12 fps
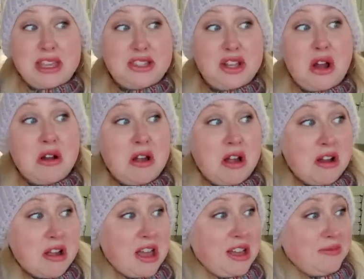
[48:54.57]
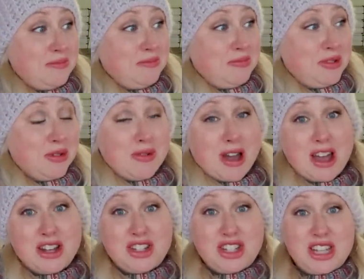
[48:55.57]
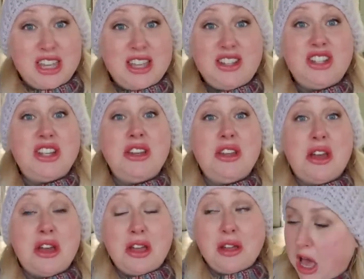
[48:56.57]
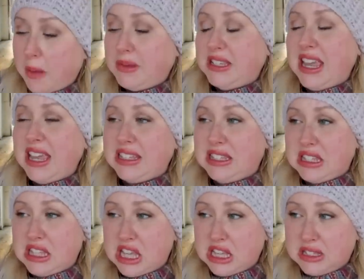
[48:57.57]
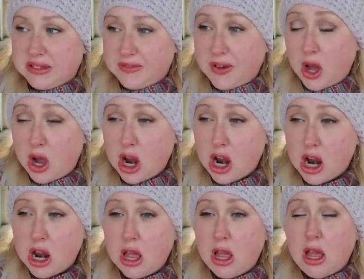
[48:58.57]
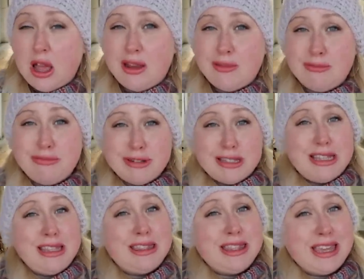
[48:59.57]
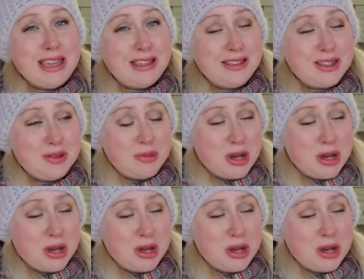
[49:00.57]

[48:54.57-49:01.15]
these are our uh, garage to kitchen updates thus far. I really think the